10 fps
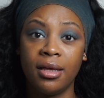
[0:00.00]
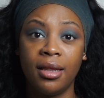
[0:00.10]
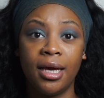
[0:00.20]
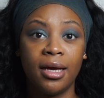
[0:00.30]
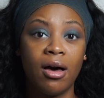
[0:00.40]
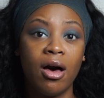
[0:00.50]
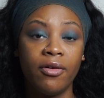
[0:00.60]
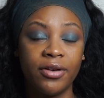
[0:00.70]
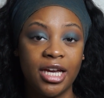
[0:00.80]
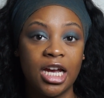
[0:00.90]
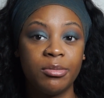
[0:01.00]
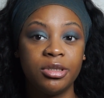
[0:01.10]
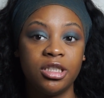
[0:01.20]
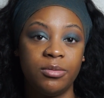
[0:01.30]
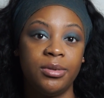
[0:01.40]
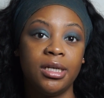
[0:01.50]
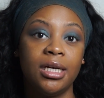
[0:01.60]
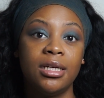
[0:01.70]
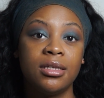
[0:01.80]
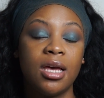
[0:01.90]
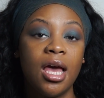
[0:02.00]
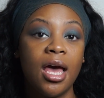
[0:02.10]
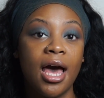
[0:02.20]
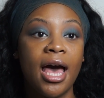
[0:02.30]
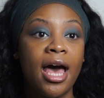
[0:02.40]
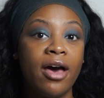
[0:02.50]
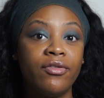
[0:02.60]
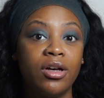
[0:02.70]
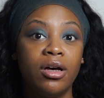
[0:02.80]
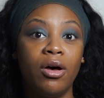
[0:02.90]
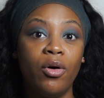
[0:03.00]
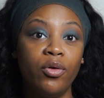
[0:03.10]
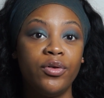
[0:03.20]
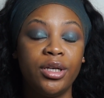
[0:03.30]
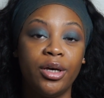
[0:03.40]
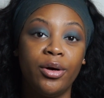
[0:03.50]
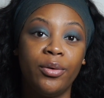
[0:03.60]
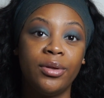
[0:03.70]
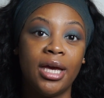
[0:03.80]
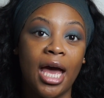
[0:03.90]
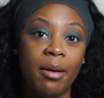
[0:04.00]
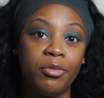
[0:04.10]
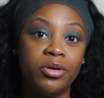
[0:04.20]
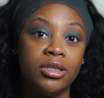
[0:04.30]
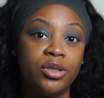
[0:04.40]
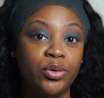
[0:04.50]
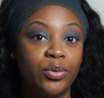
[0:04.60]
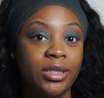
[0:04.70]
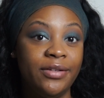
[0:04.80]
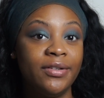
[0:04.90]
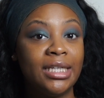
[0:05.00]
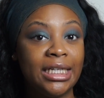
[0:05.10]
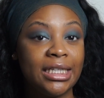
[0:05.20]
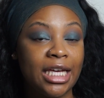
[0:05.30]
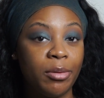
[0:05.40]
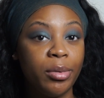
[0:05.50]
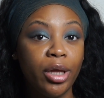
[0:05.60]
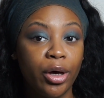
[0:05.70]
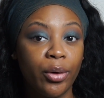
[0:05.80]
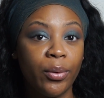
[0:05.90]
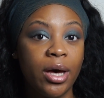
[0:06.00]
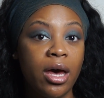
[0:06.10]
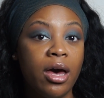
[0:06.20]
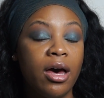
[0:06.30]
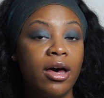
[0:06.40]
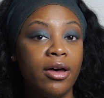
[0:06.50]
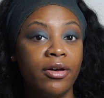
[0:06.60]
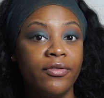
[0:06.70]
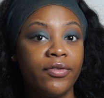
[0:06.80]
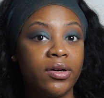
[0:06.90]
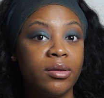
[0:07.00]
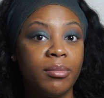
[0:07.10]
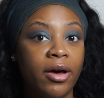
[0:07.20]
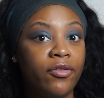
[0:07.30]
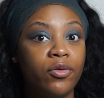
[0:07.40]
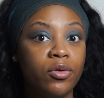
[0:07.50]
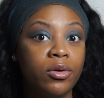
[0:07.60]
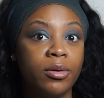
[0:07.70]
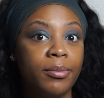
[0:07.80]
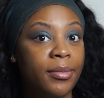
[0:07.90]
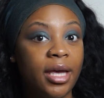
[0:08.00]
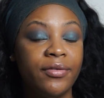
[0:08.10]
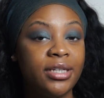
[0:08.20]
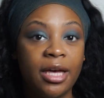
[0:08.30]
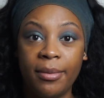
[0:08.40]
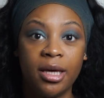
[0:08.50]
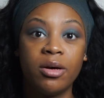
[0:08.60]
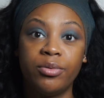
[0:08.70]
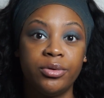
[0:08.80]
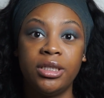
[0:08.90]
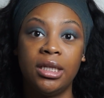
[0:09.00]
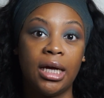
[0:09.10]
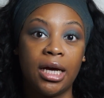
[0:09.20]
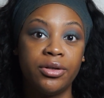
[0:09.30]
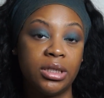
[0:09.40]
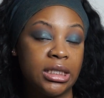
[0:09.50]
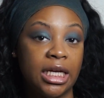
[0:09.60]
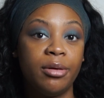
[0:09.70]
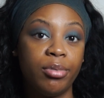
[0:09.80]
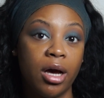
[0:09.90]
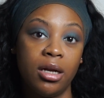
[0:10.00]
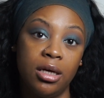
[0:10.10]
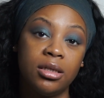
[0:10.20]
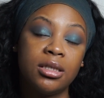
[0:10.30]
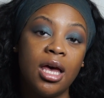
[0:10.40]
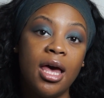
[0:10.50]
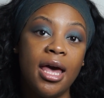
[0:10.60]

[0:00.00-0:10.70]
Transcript: like off camera just because I have a whole video that I'm going to leave a link down below of my full everyday makeup routine. Like I use the same products,